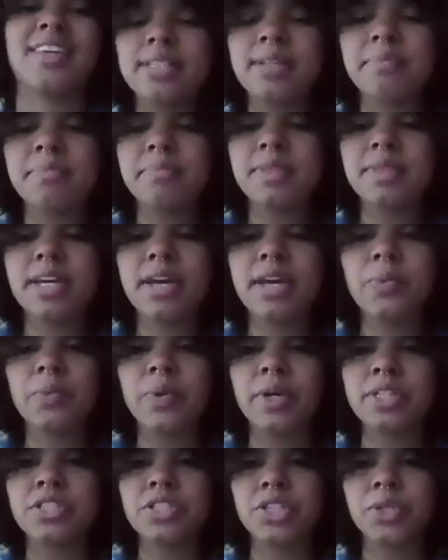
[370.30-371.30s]
something I
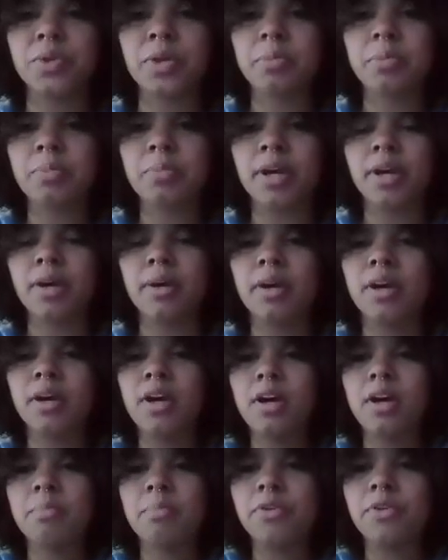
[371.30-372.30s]
was doing, but
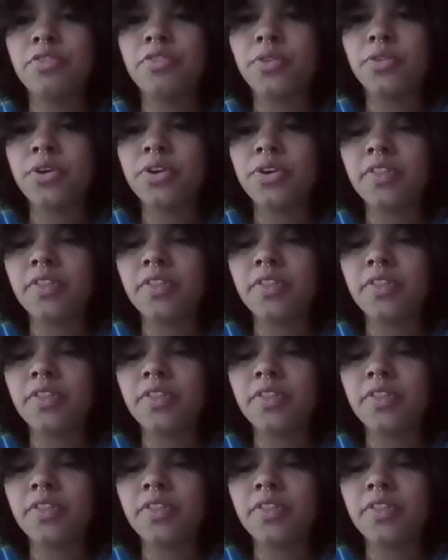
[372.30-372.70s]
before